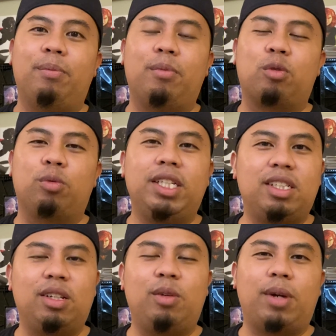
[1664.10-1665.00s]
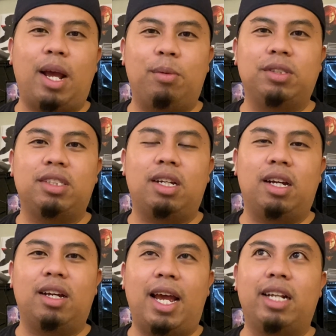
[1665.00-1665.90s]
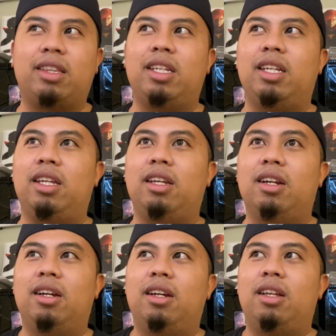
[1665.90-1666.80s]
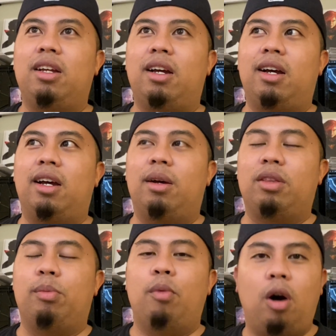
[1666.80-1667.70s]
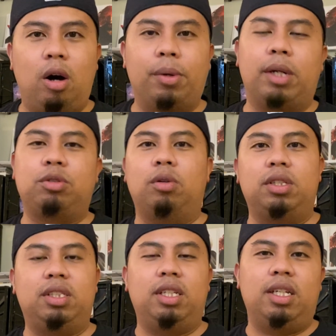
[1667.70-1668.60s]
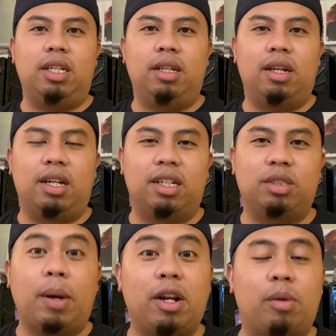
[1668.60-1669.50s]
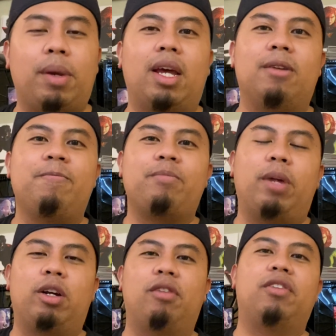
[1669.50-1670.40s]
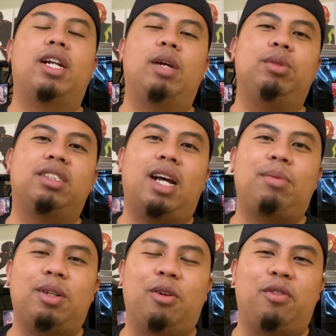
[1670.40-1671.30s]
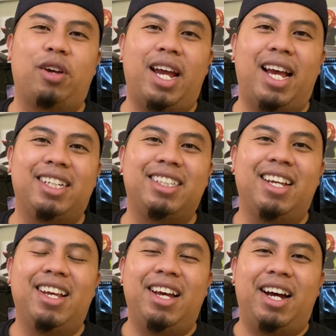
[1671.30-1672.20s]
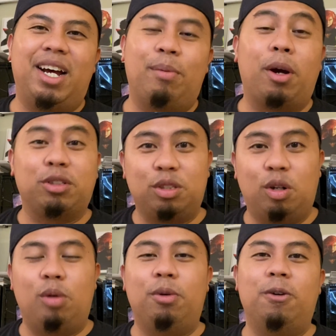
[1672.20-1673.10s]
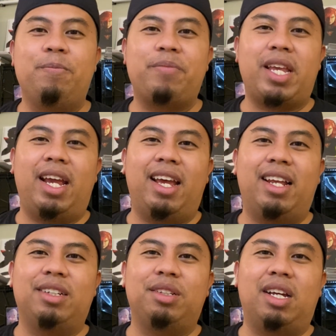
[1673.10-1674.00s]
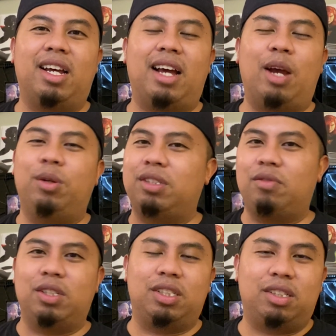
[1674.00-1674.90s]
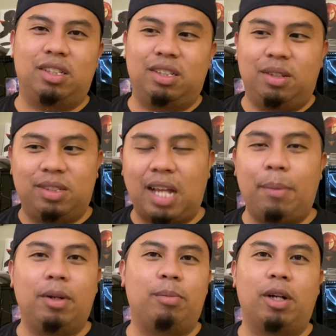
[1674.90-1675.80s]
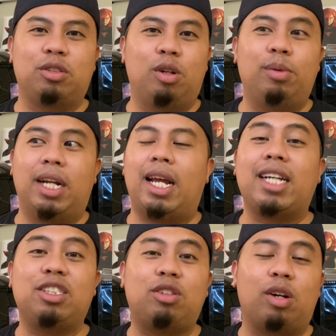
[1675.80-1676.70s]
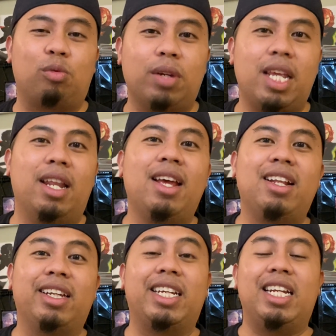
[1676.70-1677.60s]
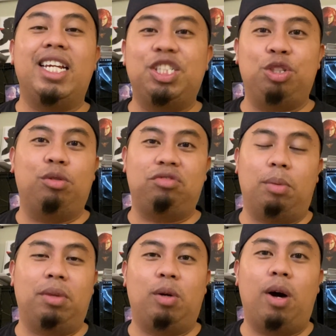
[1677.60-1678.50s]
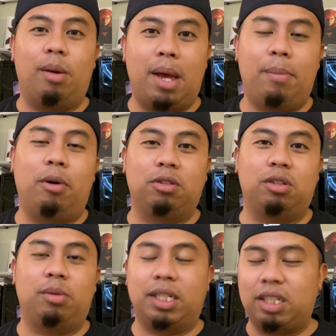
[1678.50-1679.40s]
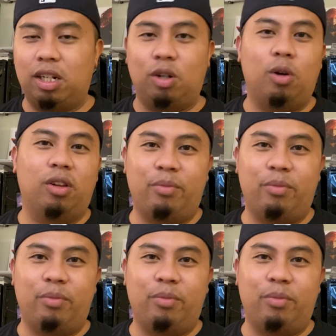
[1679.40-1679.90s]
Recently, when I was at the mall, when I was going to see SpiderMan, my girlfriend and I, we stopped over at Barnes and Noble, and I always love to just stop at Barnes & Noble, and I actually try to read like an issue of something while I'm at Barnes & Noble. That's like a goal of